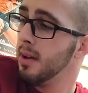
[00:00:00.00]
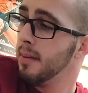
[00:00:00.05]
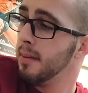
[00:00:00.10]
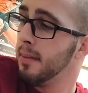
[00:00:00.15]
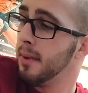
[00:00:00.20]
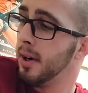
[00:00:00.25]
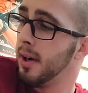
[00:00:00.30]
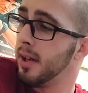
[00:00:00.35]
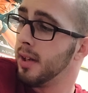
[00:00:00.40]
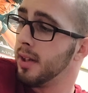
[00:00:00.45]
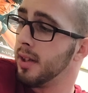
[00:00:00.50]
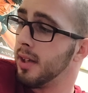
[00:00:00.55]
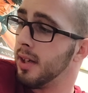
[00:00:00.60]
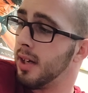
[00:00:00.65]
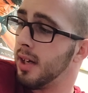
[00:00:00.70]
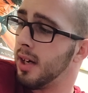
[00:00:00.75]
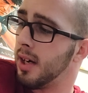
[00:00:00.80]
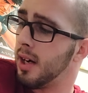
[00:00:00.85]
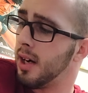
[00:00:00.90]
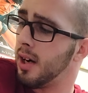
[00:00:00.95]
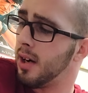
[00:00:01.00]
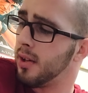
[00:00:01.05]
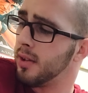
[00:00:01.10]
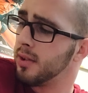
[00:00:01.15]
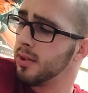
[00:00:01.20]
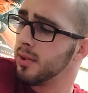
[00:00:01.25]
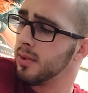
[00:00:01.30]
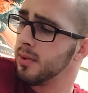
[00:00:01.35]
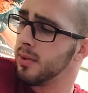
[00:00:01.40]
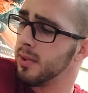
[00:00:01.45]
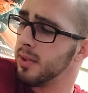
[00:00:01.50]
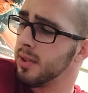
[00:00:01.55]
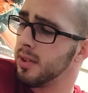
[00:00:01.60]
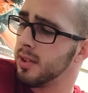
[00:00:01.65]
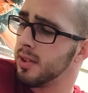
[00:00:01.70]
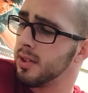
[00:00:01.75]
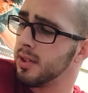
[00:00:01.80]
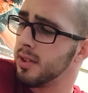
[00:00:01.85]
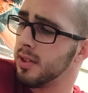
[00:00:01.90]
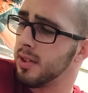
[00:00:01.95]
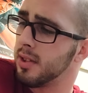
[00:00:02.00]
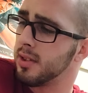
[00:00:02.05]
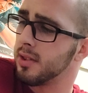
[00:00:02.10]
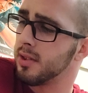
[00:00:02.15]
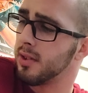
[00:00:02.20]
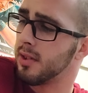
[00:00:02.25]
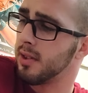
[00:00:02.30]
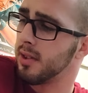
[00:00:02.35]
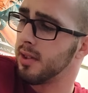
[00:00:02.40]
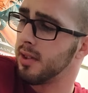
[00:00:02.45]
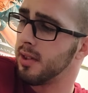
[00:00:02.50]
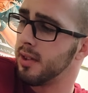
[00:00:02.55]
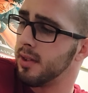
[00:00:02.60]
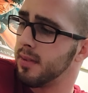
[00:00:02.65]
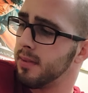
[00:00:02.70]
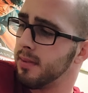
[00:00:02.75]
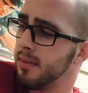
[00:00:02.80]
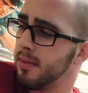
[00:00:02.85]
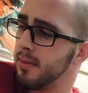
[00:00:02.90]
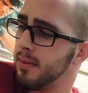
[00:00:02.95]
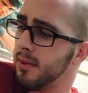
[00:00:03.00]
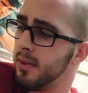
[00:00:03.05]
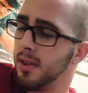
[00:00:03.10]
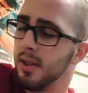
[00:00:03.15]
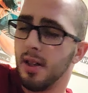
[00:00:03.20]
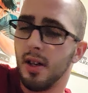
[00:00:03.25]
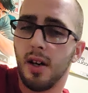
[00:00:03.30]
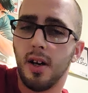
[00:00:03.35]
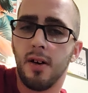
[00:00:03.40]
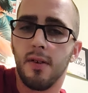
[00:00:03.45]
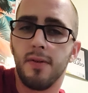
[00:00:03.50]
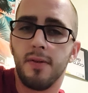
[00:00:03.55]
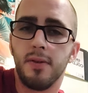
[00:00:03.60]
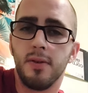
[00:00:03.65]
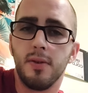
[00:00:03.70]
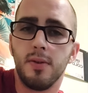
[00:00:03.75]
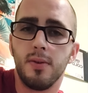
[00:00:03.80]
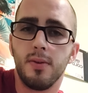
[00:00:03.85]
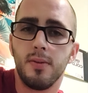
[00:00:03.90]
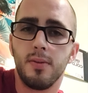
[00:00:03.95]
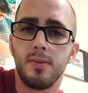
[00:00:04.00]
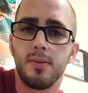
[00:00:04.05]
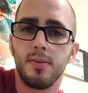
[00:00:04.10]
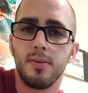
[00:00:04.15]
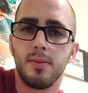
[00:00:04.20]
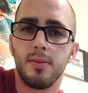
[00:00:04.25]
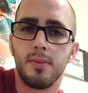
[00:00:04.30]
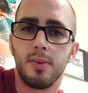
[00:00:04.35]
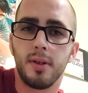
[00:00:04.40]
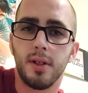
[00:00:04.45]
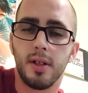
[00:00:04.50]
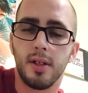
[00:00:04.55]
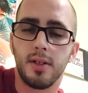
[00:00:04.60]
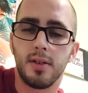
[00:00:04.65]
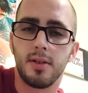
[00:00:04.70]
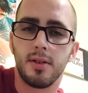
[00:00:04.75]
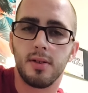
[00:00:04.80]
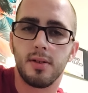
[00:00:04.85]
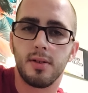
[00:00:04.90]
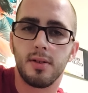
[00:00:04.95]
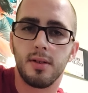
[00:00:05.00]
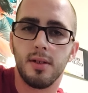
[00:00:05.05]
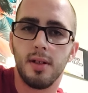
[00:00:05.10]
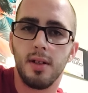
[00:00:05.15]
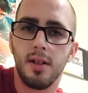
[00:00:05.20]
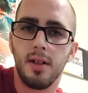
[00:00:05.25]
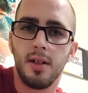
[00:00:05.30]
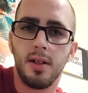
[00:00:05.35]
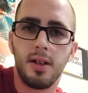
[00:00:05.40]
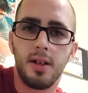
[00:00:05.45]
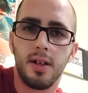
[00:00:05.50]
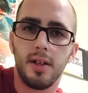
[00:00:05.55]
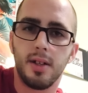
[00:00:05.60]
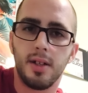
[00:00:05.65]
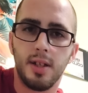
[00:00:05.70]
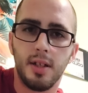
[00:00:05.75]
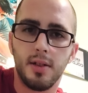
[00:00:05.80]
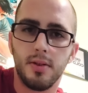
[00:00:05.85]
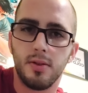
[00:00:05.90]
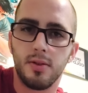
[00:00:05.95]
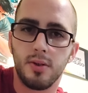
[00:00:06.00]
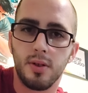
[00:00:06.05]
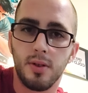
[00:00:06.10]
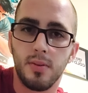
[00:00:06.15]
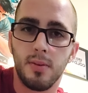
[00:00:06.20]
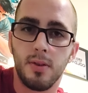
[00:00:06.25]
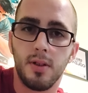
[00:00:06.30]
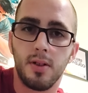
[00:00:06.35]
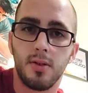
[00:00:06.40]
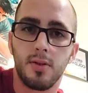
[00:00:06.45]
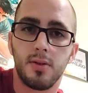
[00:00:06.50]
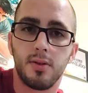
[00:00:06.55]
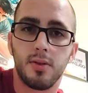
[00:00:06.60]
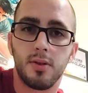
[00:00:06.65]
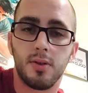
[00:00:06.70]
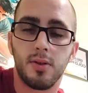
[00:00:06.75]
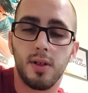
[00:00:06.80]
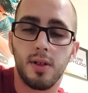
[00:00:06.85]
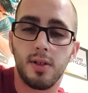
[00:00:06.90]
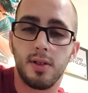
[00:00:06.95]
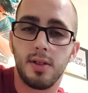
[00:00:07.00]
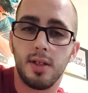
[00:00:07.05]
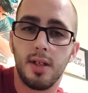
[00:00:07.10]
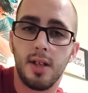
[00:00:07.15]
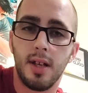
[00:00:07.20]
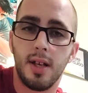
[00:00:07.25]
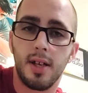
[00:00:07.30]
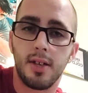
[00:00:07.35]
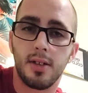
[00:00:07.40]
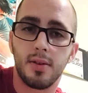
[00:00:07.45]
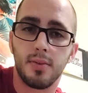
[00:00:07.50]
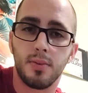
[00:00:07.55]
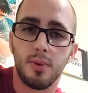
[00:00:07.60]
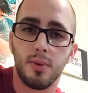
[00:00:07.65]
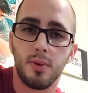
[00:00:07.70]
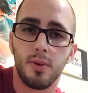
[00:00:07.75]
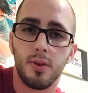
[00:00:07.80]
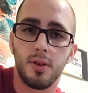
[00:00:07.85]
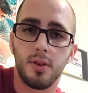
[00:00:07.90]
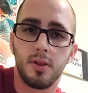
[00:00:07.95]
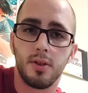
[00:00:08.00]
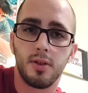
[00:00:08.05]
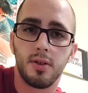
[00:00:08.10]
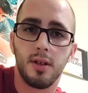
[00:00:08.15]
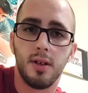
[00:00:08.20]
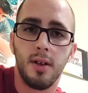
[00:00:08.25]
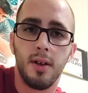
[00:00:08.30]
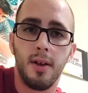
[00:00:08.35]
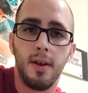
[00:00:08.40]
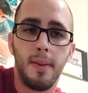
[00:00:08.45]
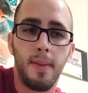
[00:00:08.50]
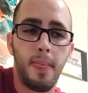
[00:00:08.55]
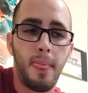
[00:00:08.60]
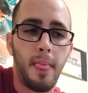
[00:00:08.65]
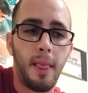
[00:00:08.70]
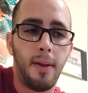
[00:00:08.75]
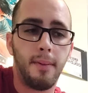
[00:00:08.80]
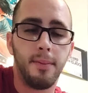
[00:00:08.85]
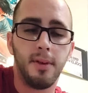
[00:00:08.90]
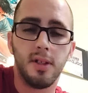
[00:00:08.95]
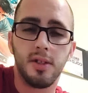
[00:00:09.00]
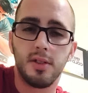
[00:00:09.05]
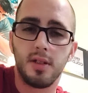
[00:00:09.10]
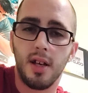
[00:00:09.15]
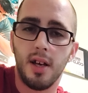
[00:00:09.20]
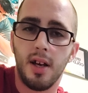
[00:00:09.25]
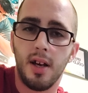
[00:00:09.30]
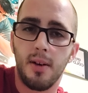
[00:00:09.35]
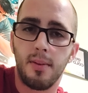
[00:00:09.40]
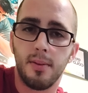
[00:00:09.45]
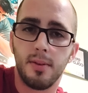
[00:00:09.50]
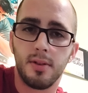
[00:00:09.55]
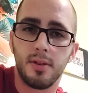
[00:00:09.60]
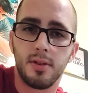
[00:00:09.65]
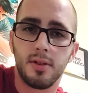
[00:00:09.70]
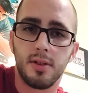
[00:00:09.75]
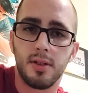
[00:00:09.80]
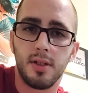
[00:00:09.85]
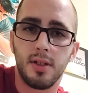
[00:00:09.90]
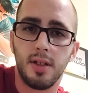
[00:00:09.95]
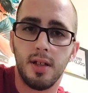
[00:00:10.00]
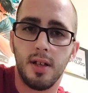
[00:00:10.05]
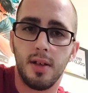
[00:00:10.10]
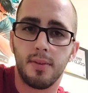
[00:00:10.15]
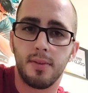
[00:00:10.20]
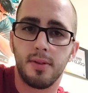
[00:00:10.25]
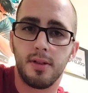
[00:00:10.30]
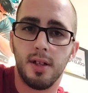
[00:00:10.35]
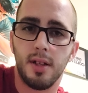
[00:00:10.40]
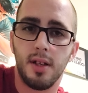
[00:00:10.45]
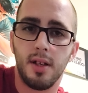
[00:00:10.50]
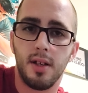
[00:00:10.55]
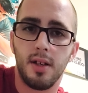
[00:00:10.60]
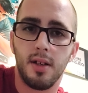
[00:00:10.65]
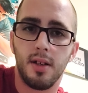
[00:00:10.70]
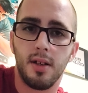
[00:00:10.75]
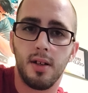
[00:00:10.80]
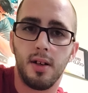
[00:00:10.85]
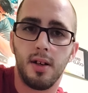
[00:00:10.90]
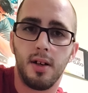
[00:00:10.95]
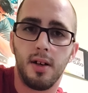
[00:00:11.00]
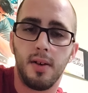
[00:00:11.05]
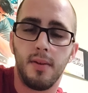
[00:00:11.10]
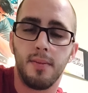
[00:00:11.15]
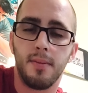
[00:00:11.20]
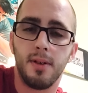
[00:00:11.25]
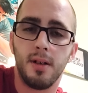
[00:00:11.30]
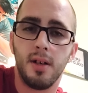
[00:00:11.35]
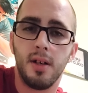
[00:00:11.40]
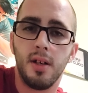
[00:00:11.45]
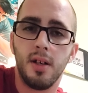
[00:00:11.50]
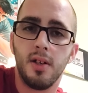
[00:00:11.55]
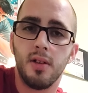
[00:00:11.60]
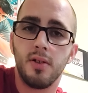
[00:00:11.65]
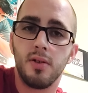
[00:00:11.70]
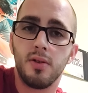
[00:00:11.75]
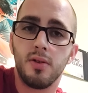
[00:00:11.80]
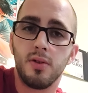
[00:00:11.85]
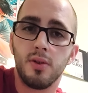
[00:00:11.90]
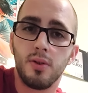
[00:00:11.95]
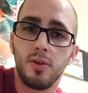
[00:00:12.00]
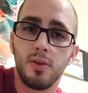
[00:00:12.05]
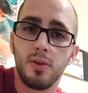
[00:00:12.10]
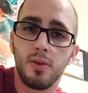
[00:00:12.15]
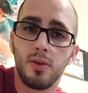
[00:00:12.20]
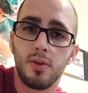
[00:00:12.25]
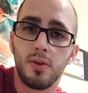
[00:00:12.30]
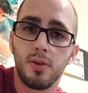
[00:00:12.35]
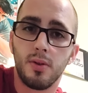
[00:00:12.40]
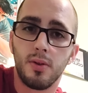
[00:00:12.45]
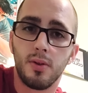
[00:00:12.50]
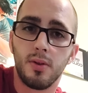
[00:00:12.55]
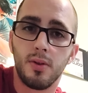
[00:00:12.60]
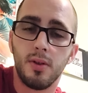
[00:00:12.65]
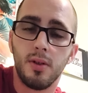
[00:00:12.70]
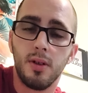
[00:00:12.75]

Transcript: But I also wanted to touch on a few places. Again, Dream Deals, Crazy Cas Boys, Big Time, which is in the upstate, Google,